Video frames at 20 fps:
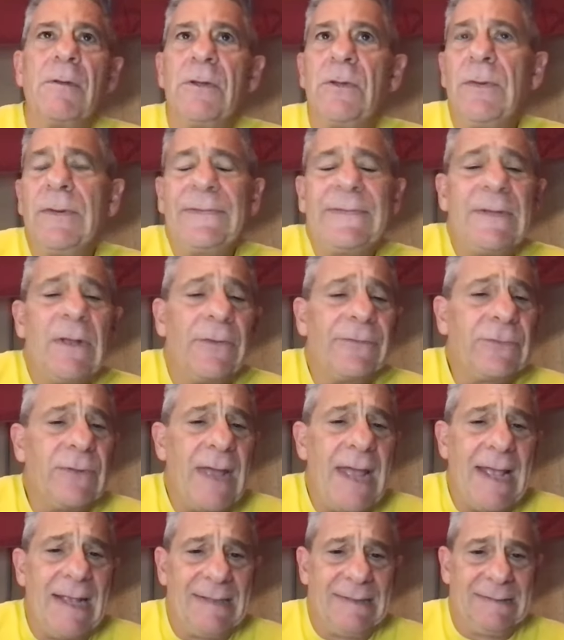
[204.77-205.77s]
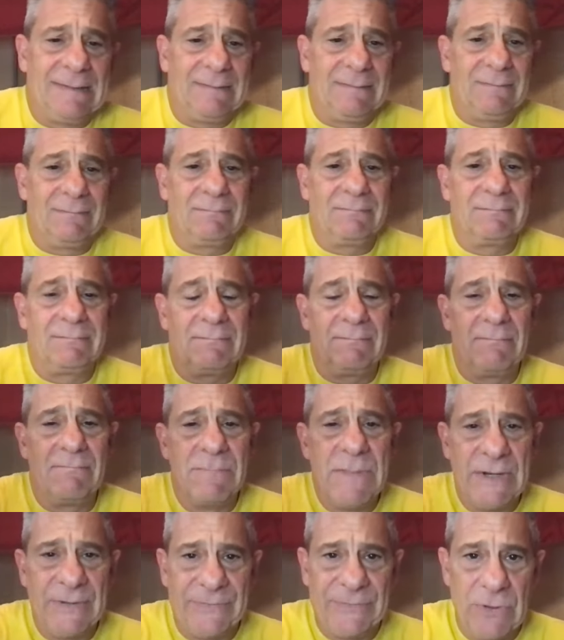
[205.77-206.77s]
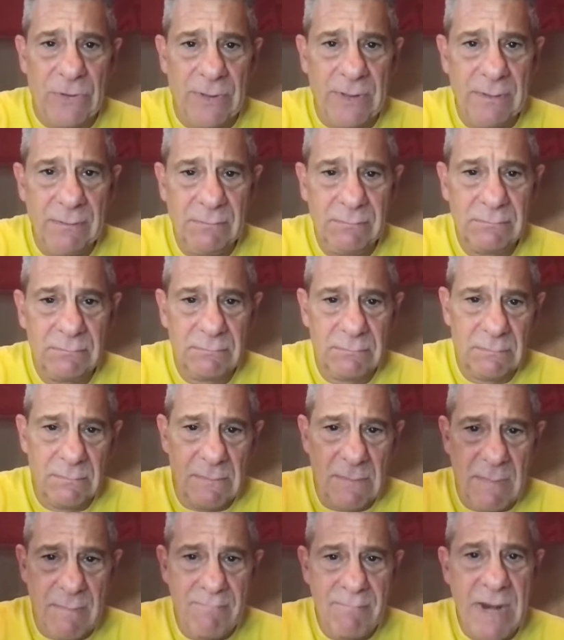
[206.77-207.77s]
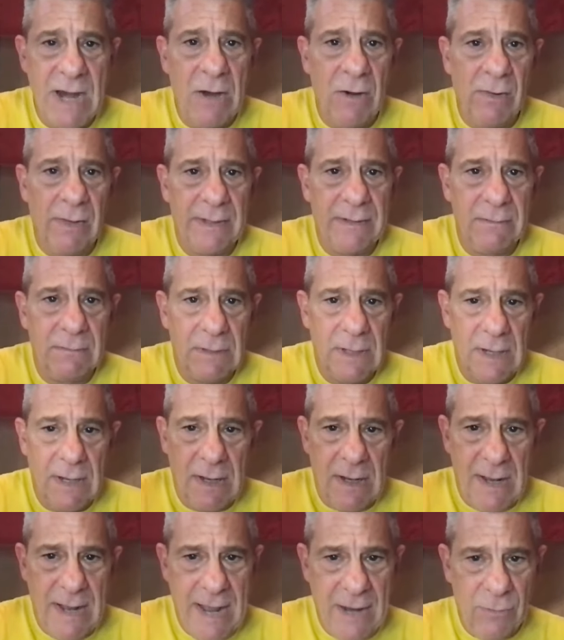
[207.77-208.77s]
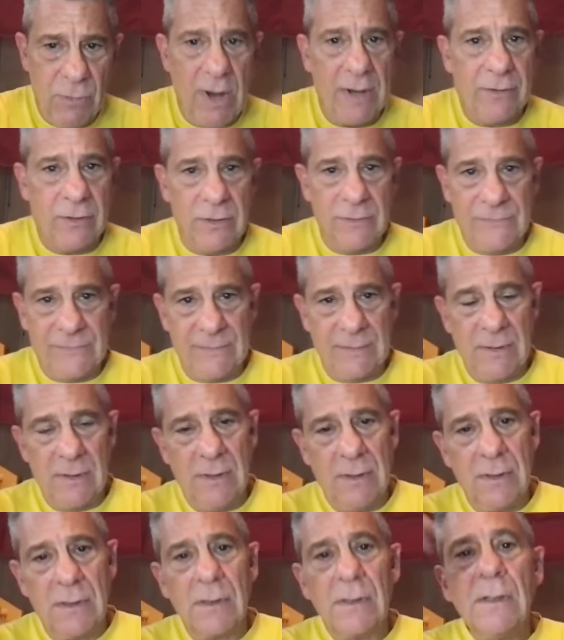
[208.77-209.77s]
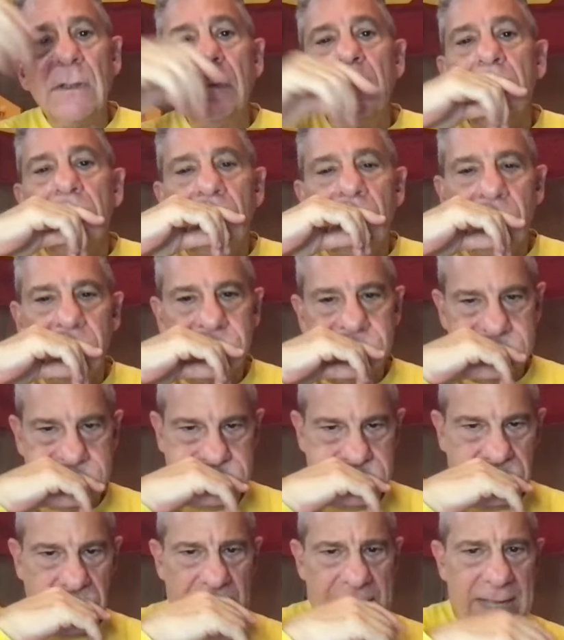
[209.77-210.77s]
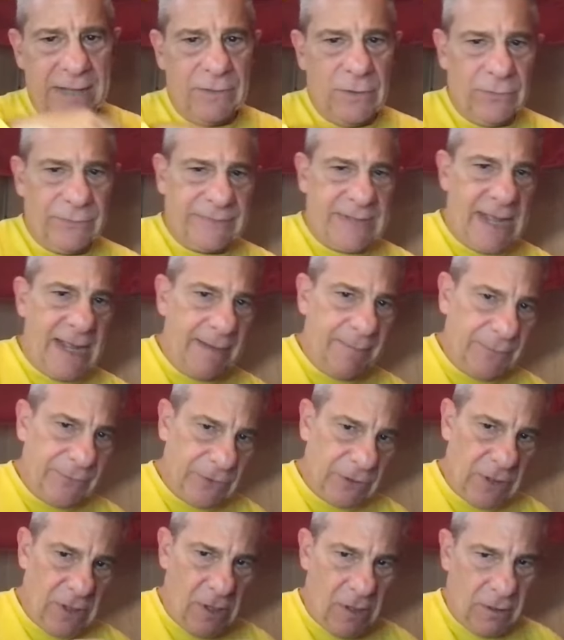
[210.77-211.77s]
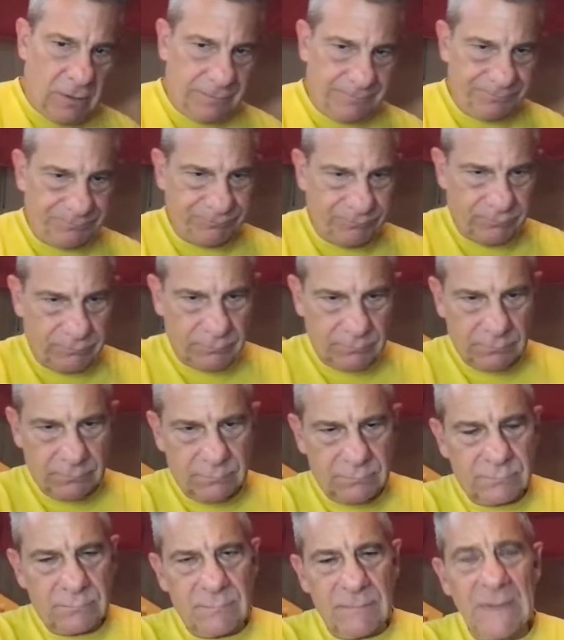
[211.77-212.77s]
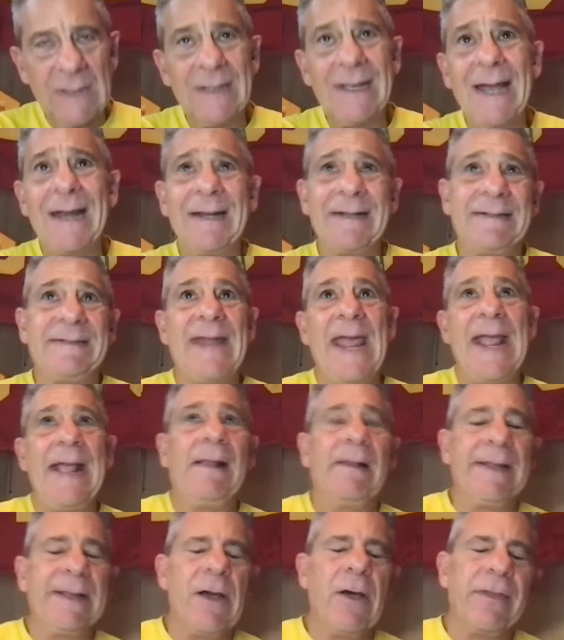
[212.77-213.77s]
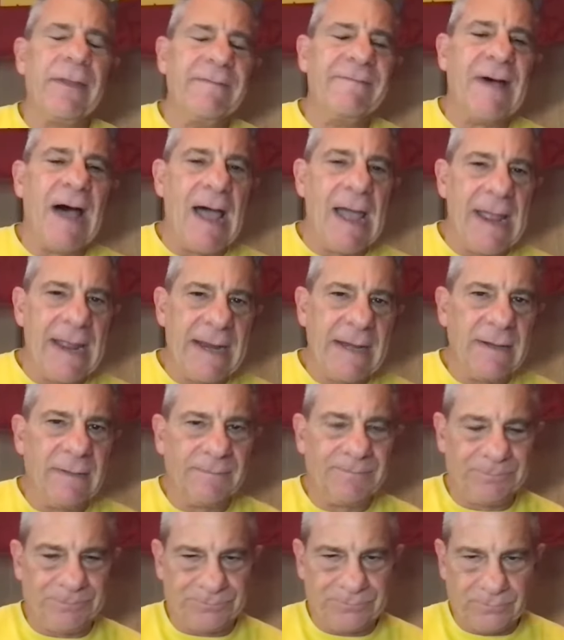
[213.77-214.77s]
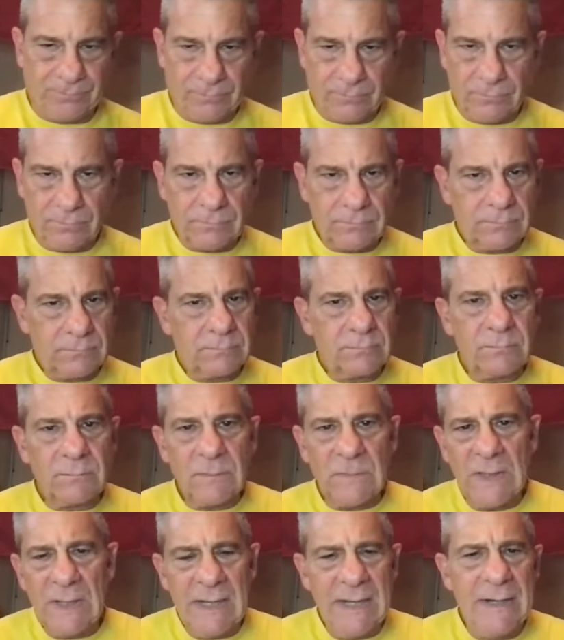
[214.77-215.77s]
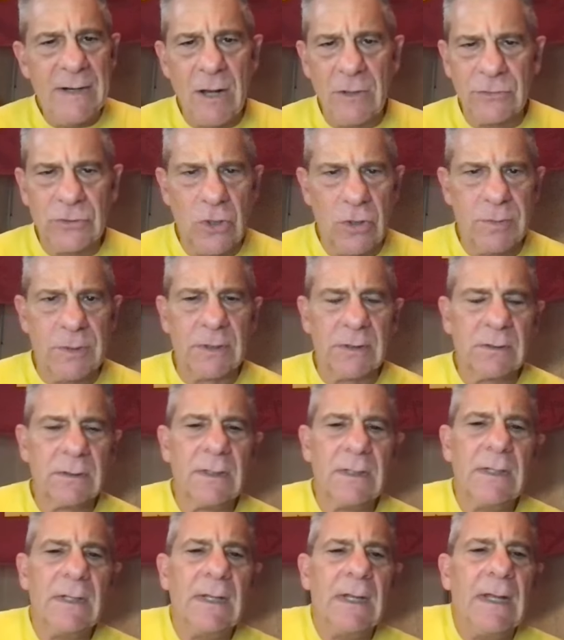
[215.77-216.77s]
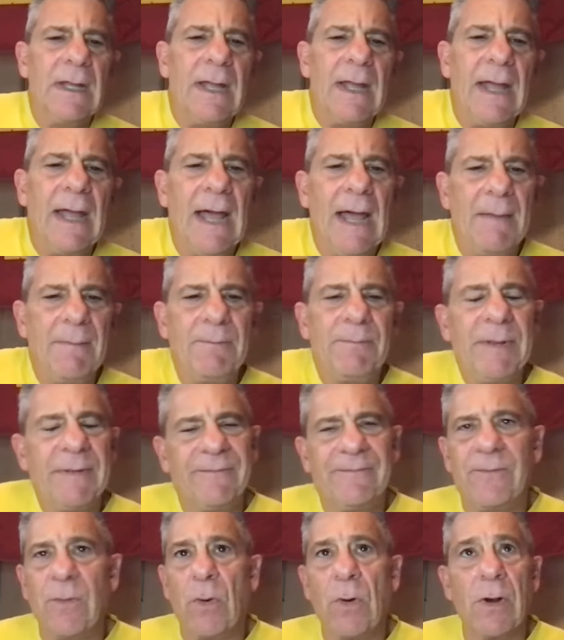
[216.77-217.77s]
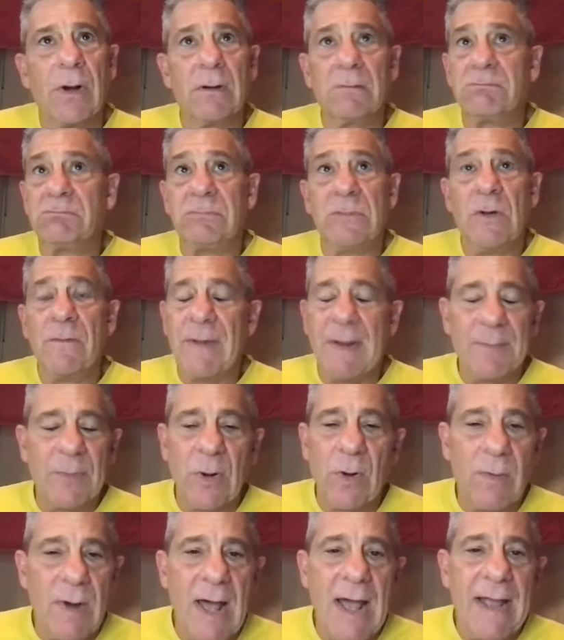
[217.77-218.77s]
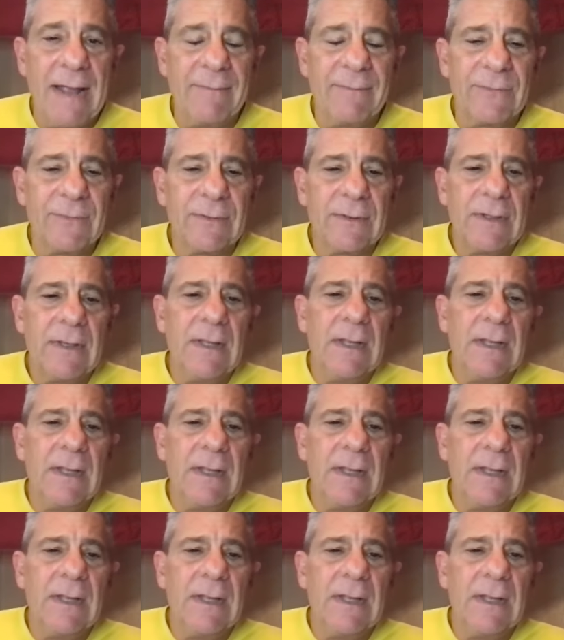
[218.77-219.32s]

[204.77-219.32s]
USC also has Minnesota, Maryland, and Rutgers. Okay, those games are all kind of dangling on the vine in October before November arrives.